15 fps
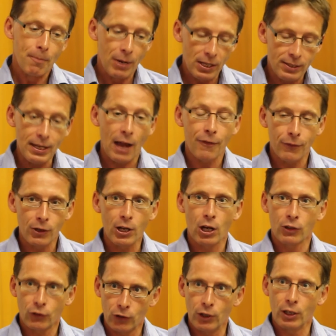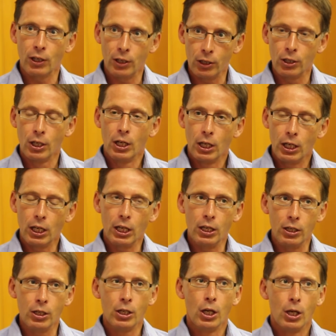But it definitely, I see it
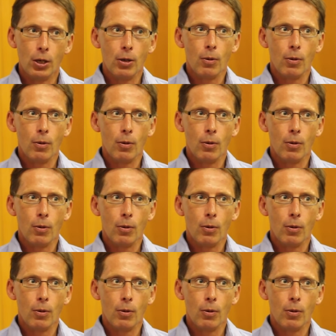in,